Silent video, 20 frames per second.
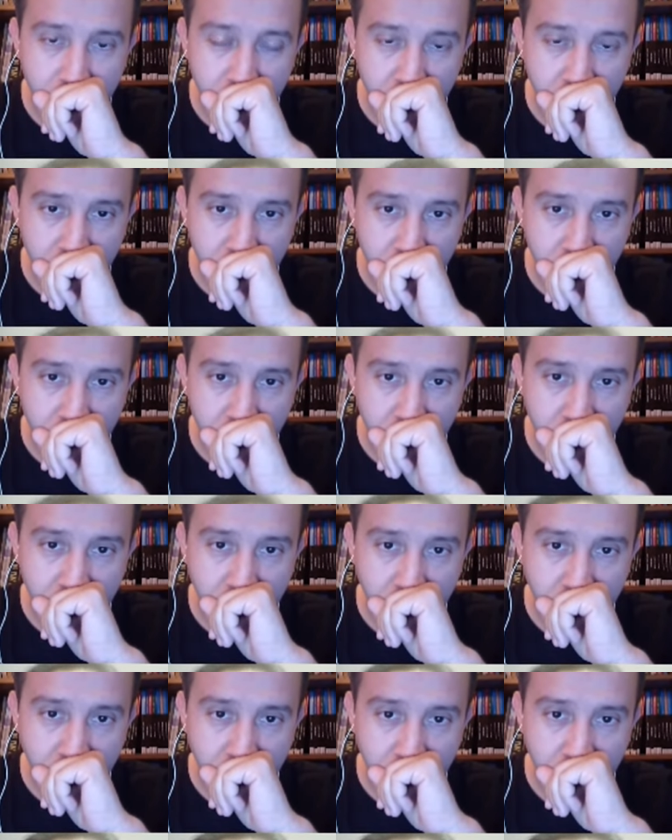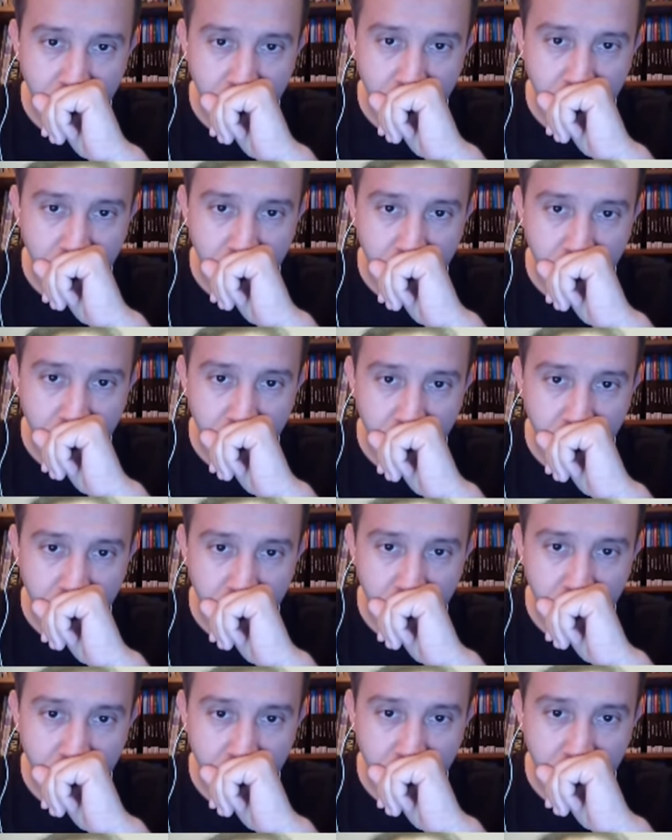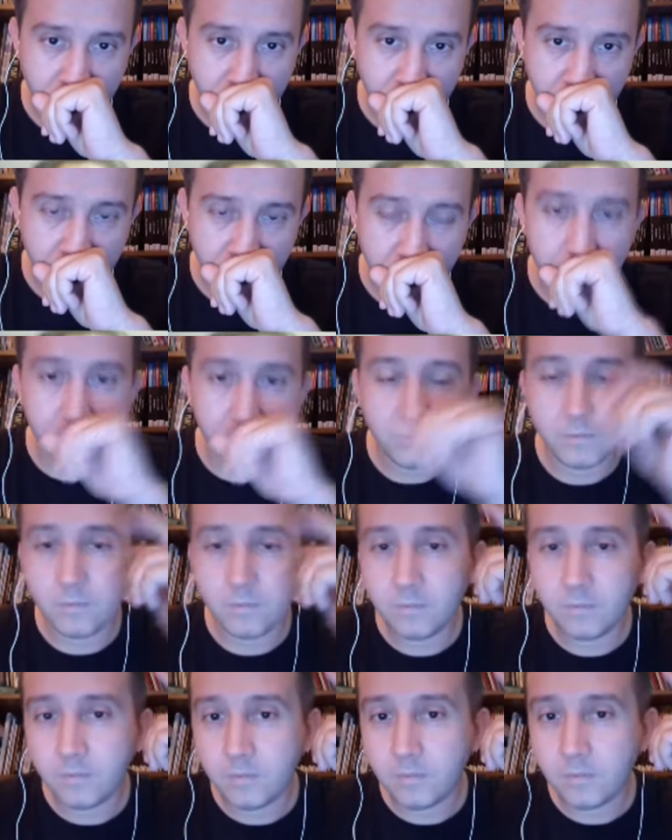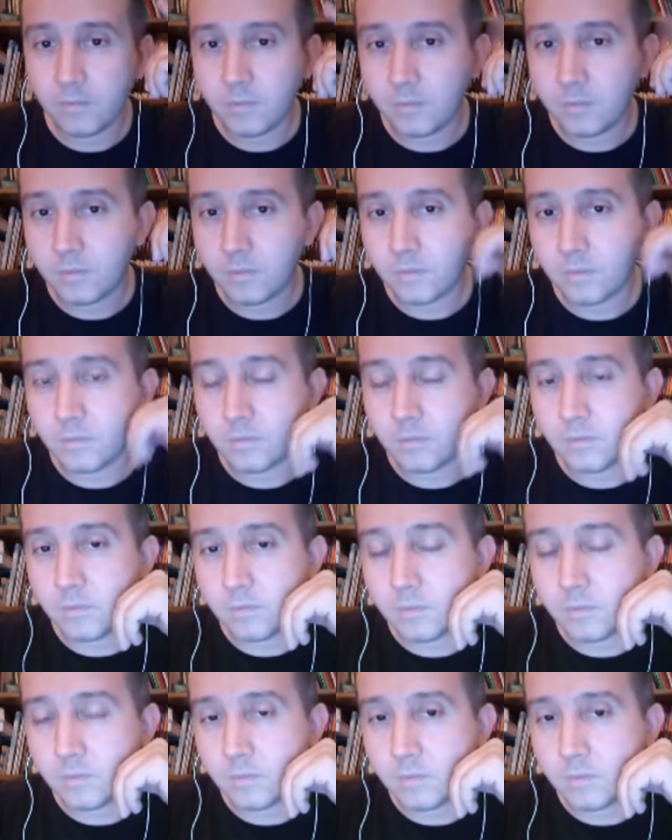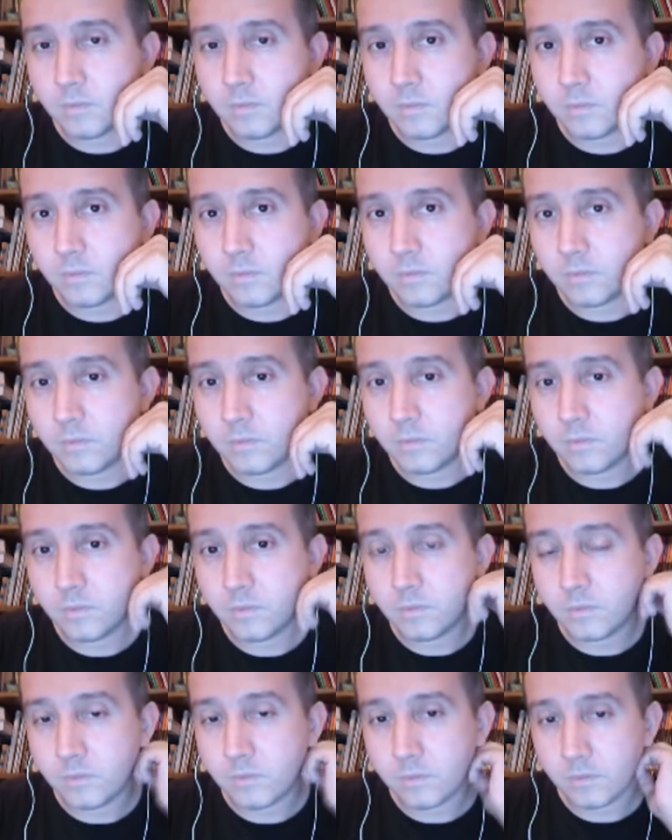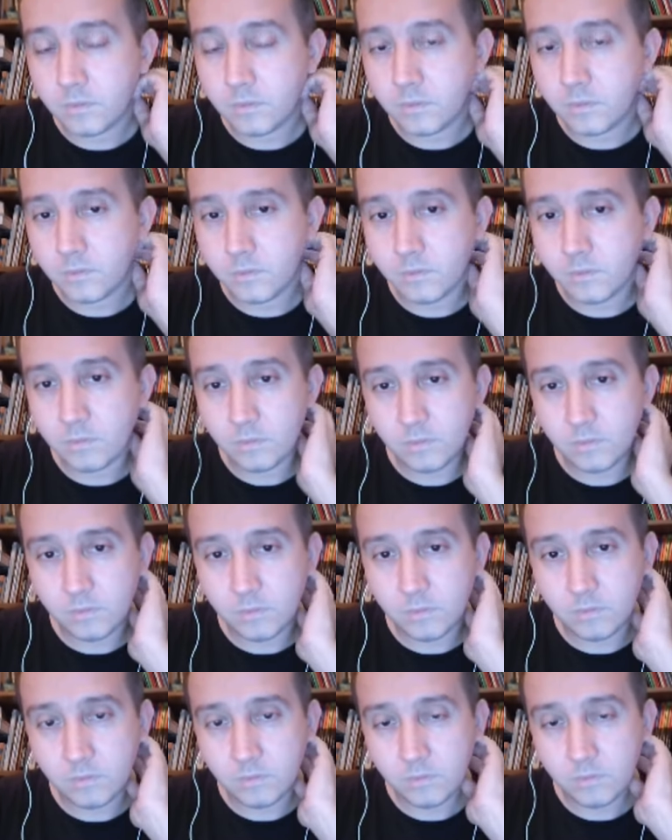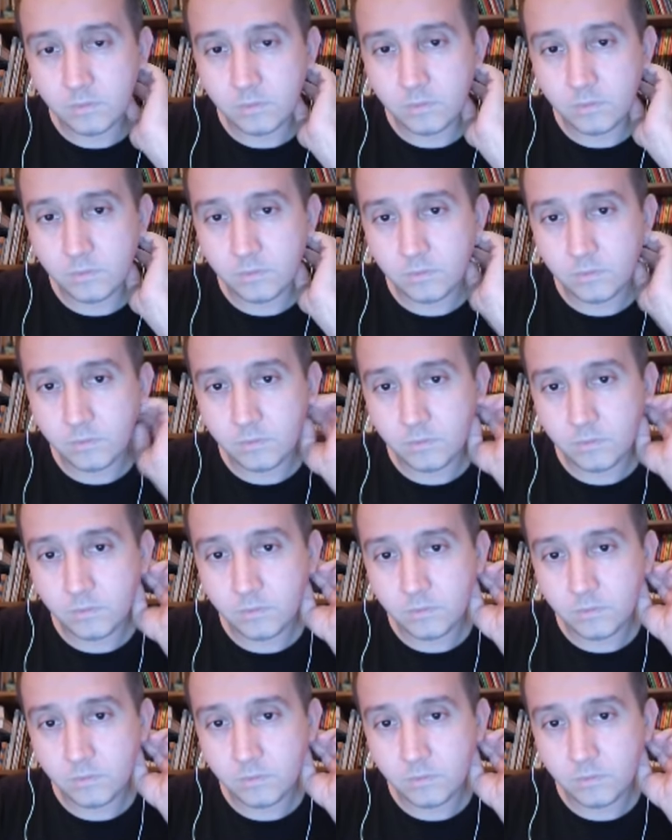(silent)